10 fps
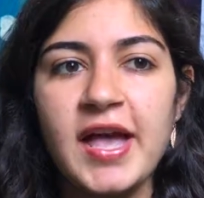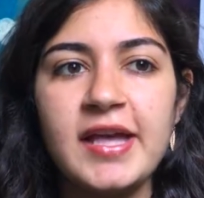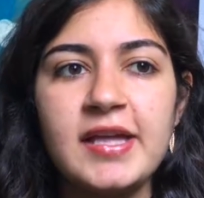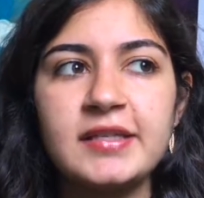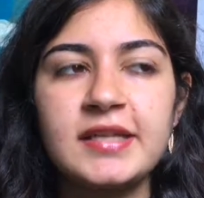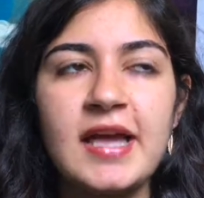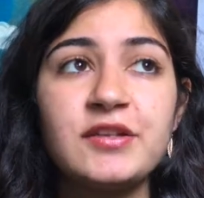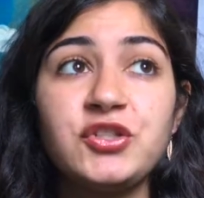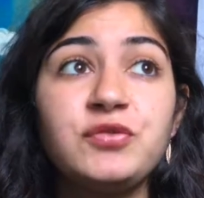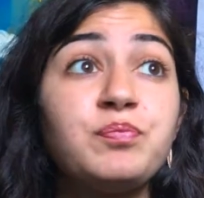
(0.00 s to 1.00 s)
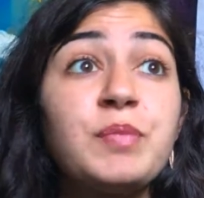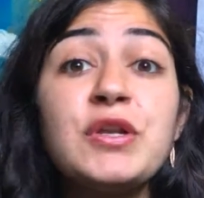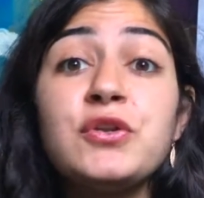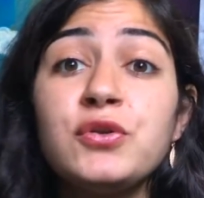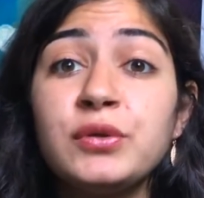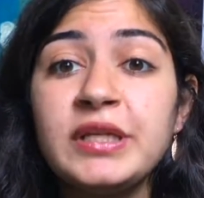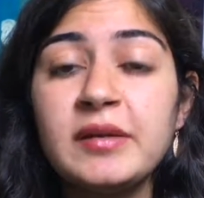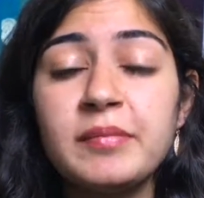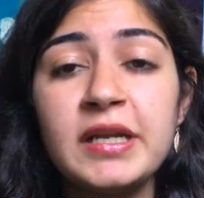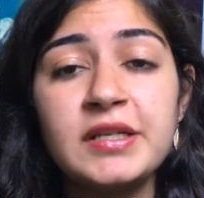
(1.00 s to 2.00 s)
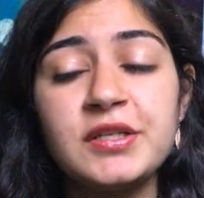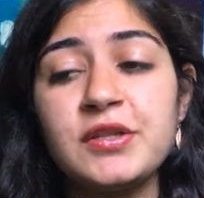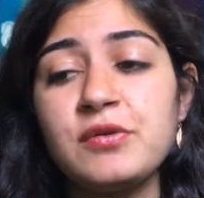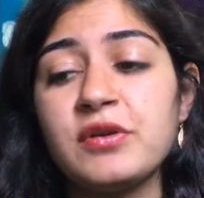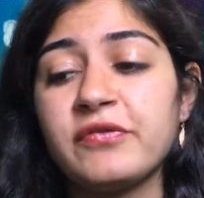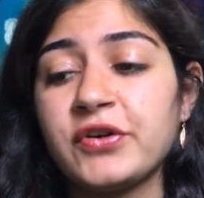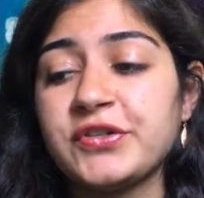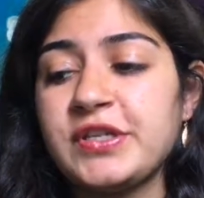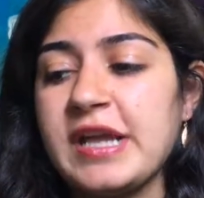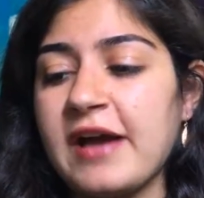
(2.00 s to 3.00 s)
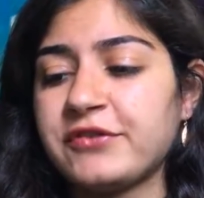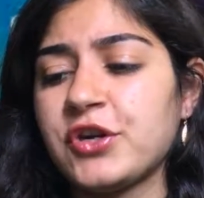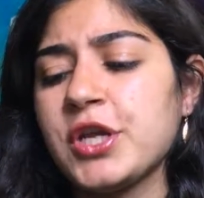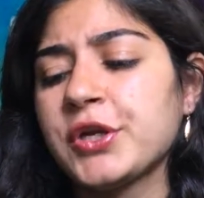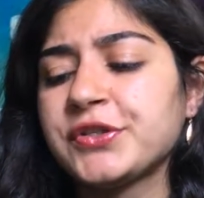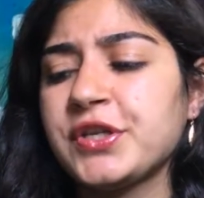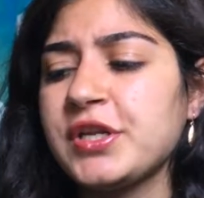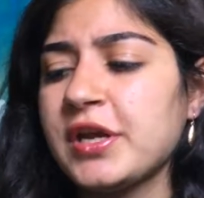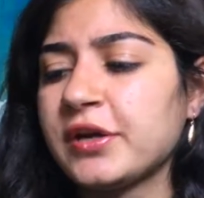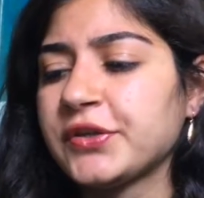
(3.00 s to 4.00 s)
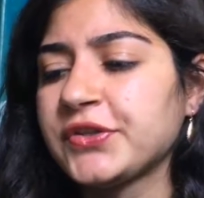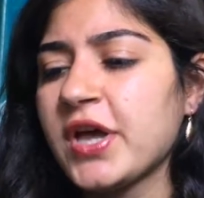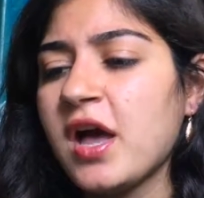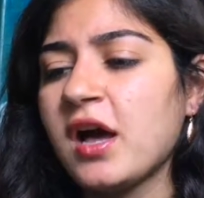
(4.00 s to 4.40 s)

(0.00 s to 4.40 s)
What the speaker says: and had been newly admitted to the university after years and years